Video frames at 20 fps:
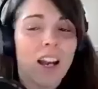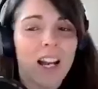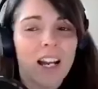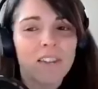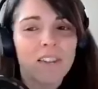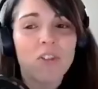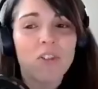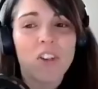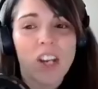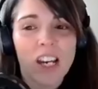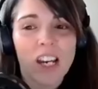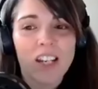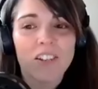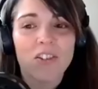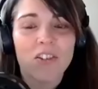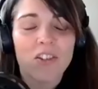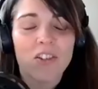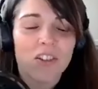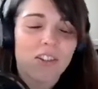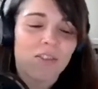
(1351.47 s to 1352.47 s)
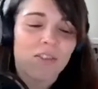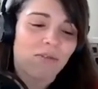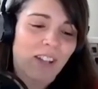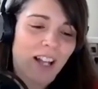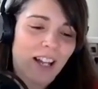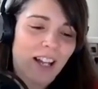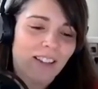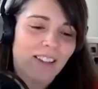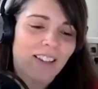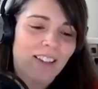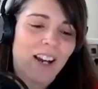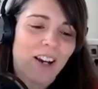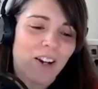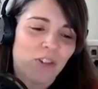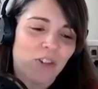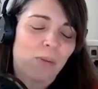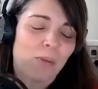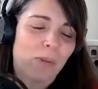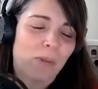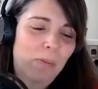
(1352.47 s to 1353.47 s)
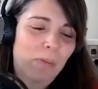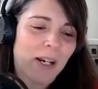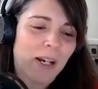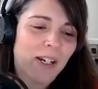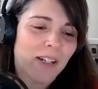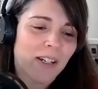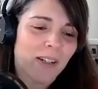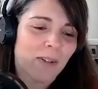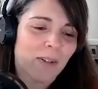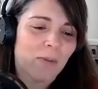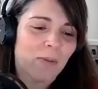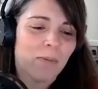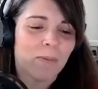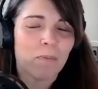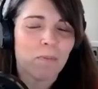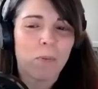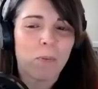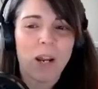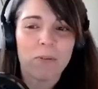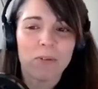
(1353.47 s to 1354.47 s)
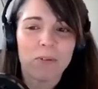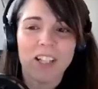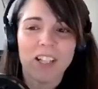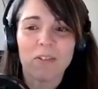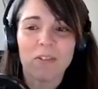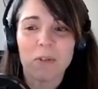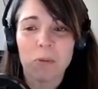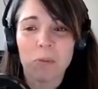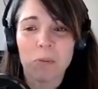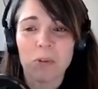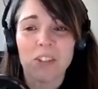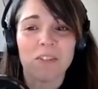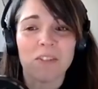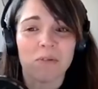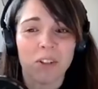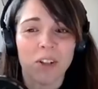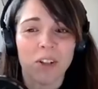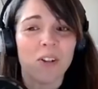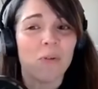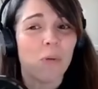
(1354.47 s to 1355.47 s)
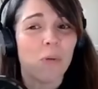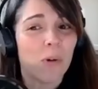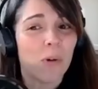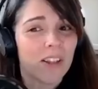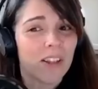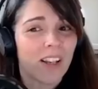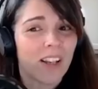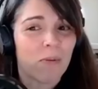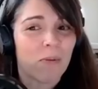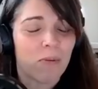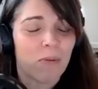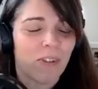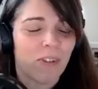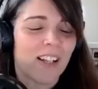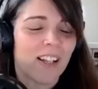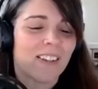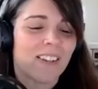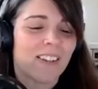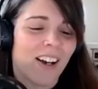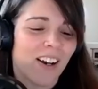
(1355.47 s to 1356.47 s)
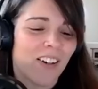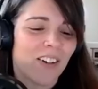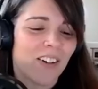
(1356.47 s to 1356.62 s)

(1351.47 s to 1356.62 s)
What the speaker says: have changed flat tires on my bike, but I was not specific on what type of flat tire.